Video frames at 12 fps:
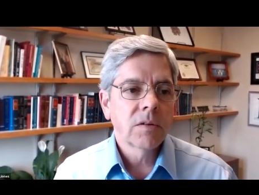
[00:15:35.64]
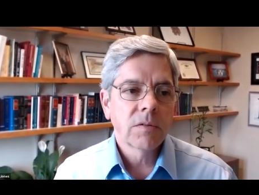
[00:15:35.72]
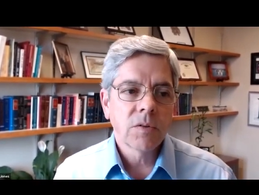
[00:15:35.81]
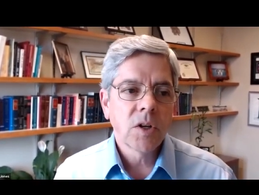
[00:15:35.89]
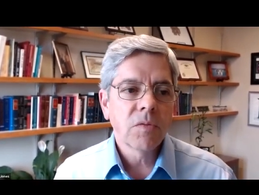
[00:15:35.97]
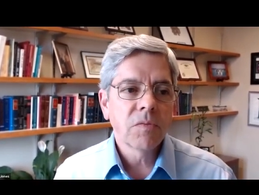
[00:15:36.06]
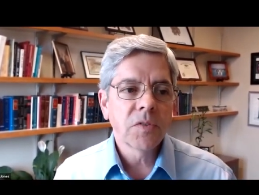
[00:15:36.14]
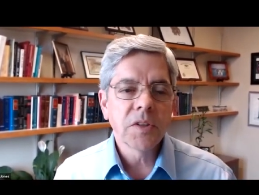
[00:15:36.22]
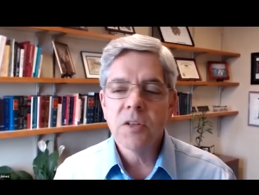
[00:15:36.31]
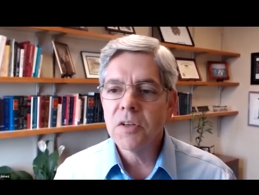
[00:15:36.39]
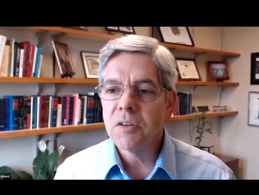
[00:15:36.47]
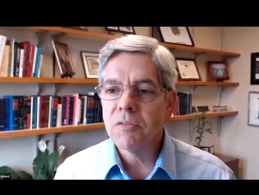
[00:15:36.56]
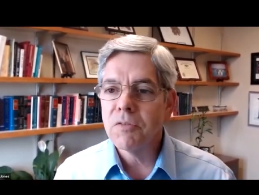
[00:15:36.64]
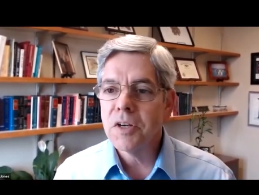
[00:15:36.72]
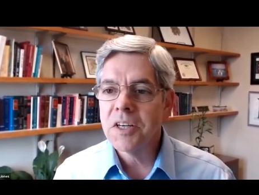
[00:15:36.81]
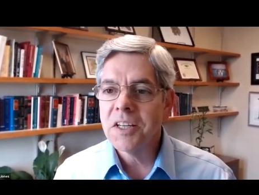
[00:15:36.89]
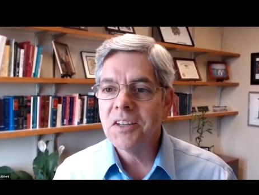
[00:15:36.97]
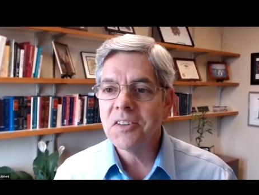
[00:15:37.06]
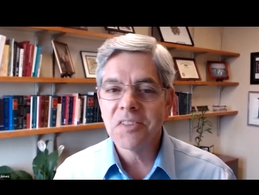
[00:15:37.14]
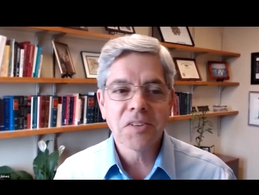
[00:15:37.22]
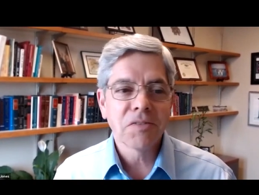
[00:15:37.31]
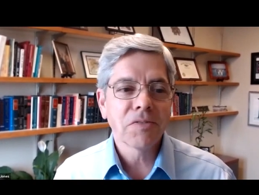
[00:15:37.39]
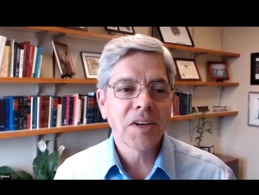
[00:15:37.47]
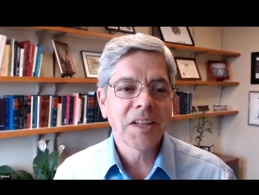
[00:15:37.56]
Hopefully you can very
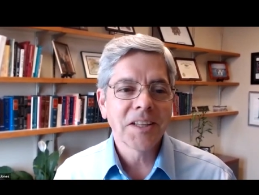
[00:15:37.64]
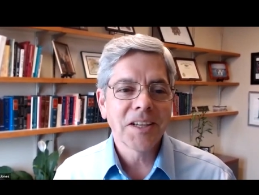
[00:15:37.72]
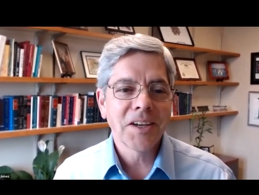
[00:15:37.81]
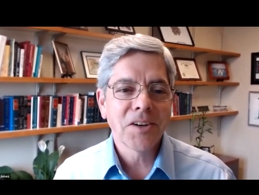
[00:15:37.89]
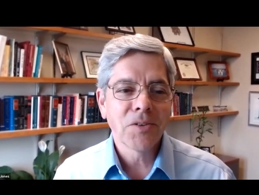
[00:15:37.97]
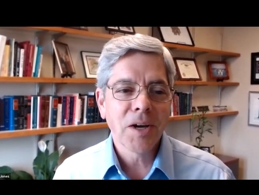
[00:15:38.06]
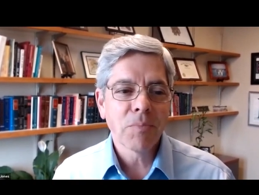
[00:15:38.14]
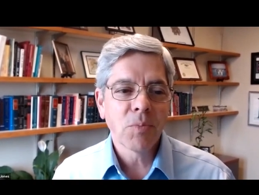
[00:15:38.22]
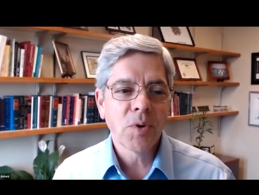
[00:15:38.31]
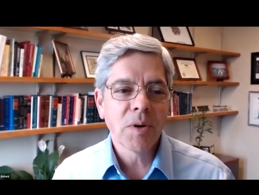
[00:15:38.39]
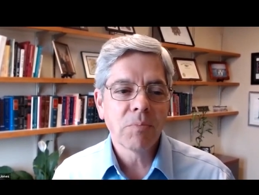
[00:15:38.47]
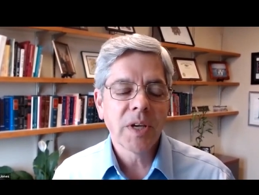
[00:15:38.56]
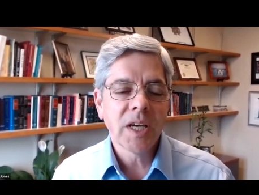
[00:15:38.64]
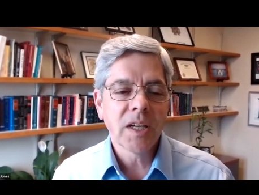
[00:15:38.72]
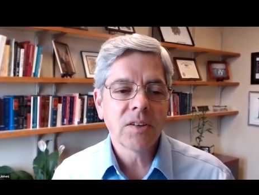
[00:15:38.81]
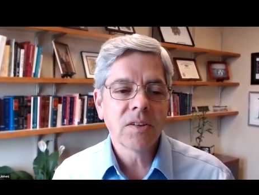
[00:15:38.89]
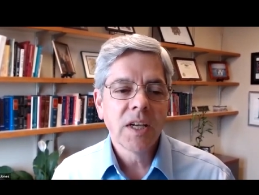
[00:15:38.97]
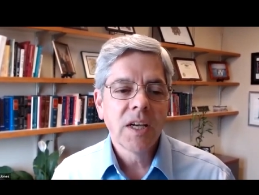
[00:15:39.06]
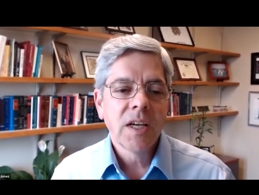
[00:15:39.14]
easily find the LRAP webpage.